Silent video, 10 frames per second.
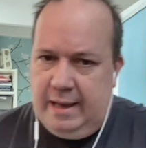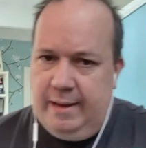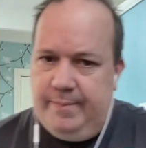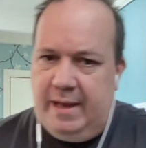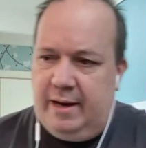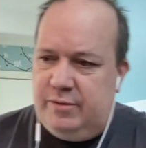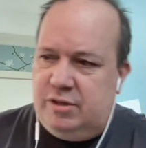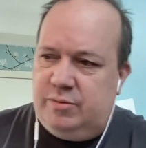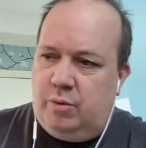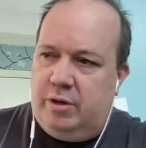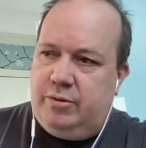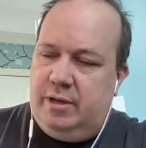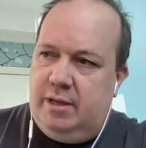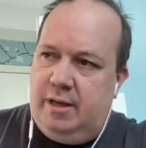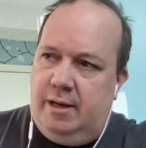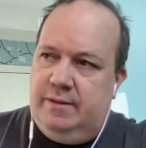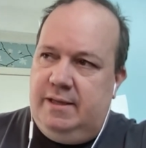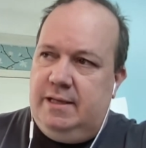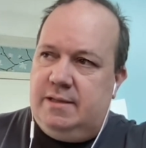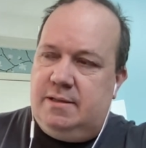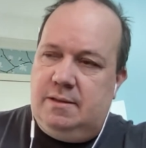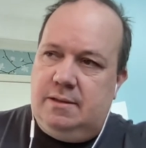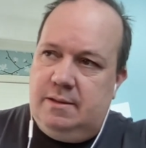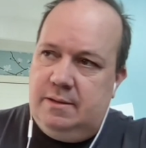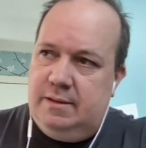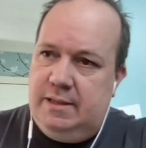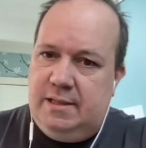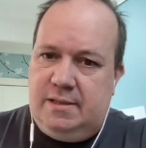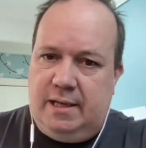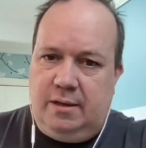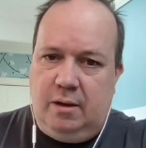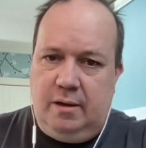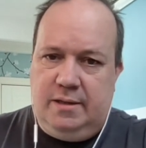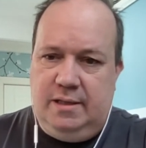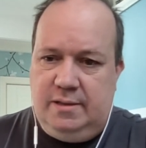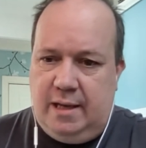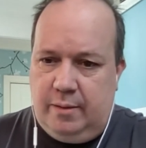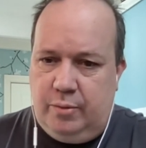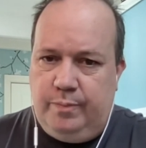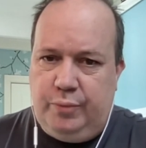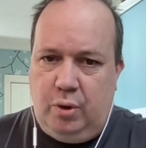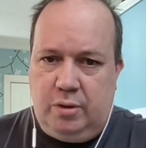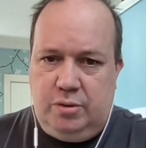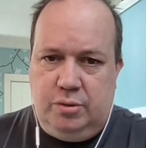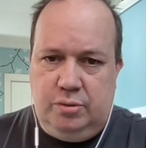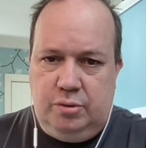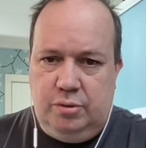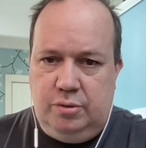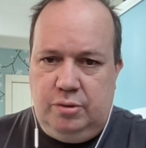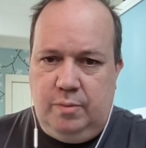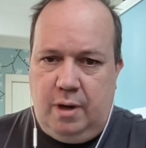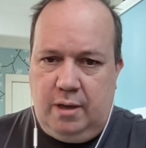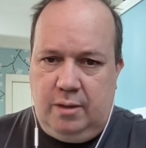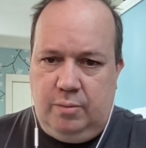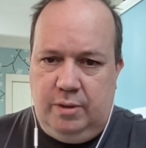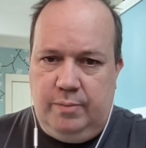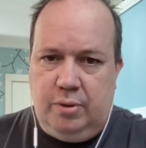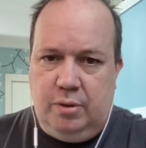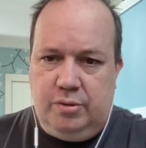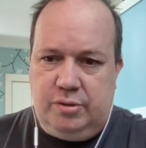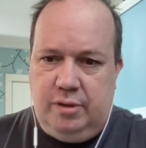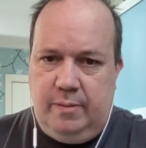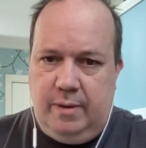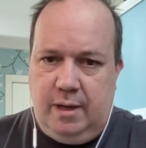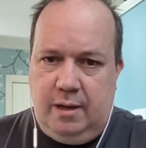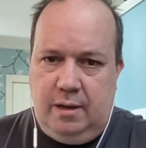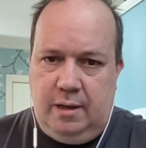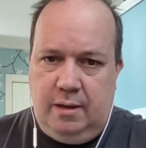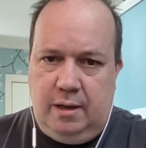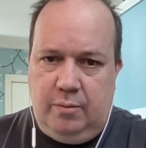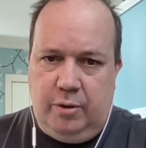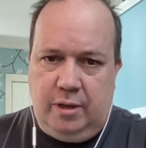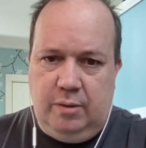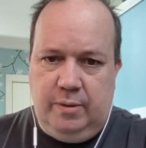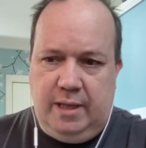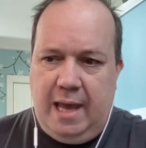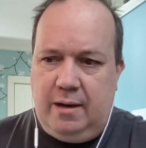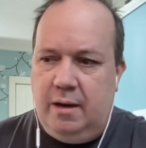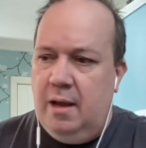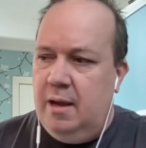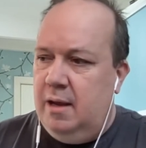Um, and I was just wondering, uh, these these technologies that are brought to, to, to market with the ProStream and, and, and, and working with Canon,